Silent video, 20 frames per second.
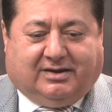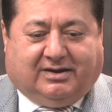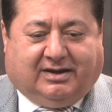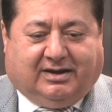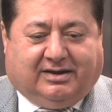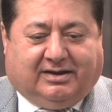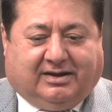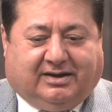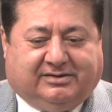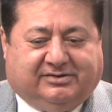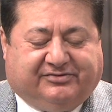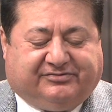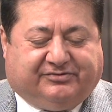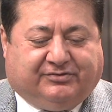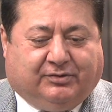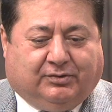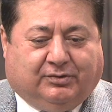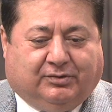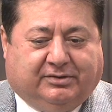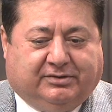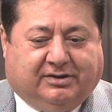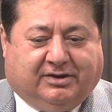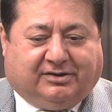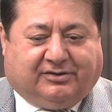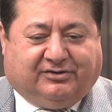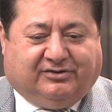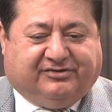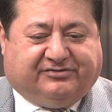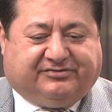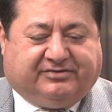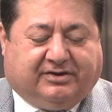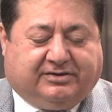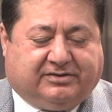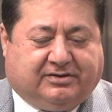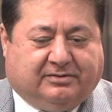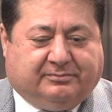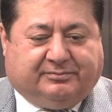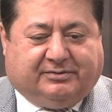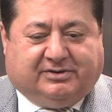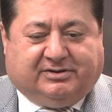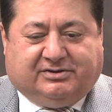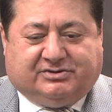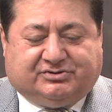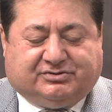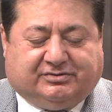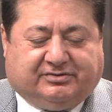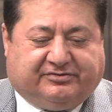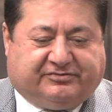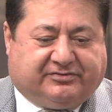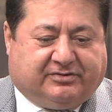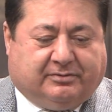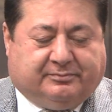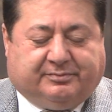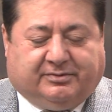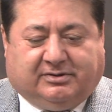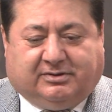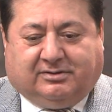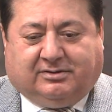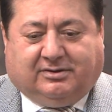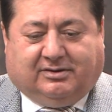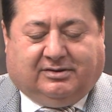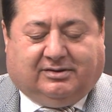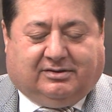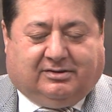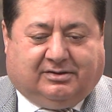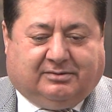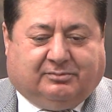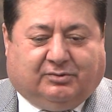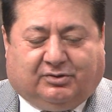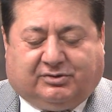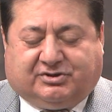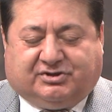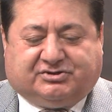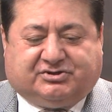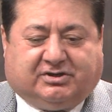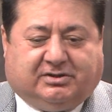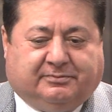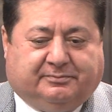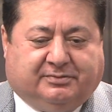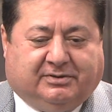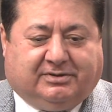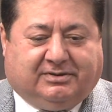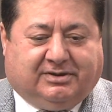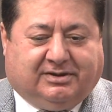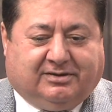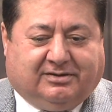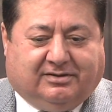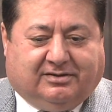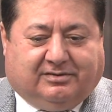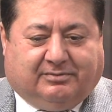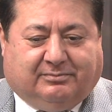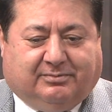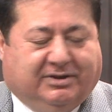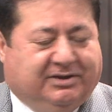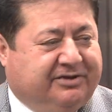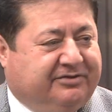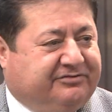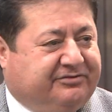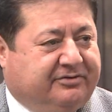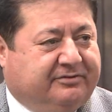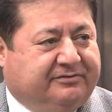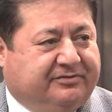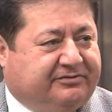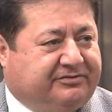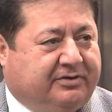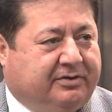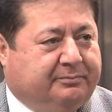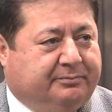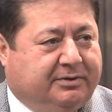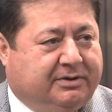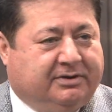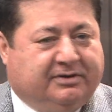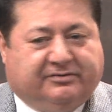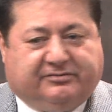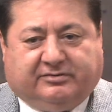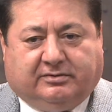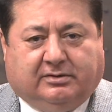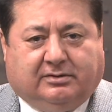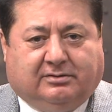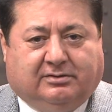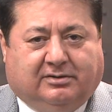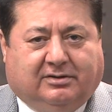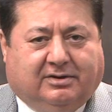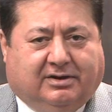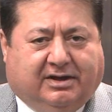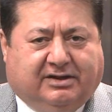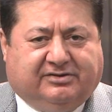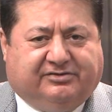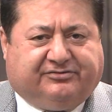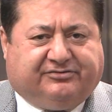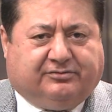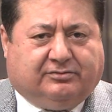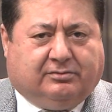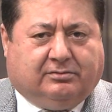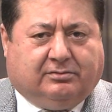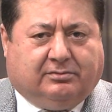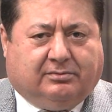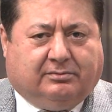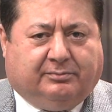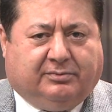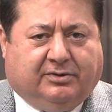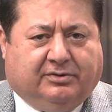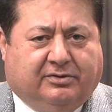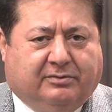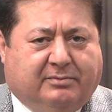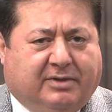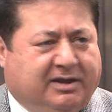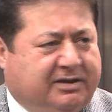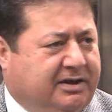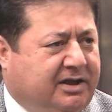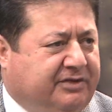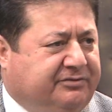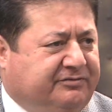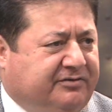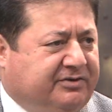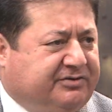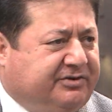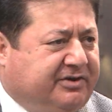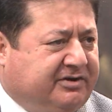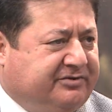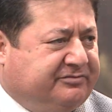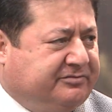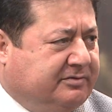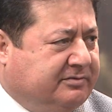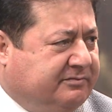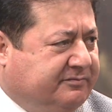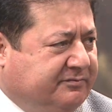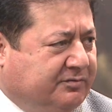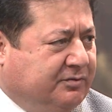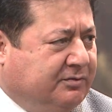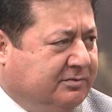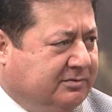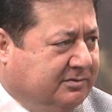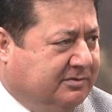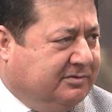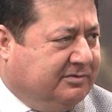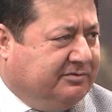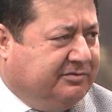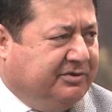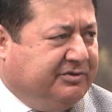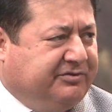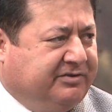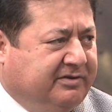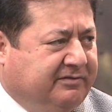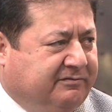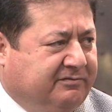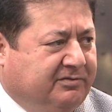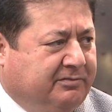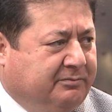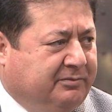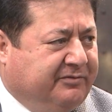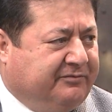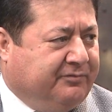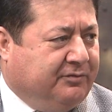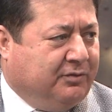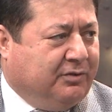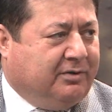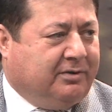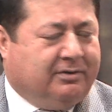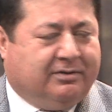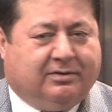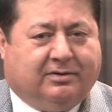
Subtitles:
I used to own a real estate company, insurance company, a mortgage company, many service companies, you know. I used to be the main advertiser for the TV before.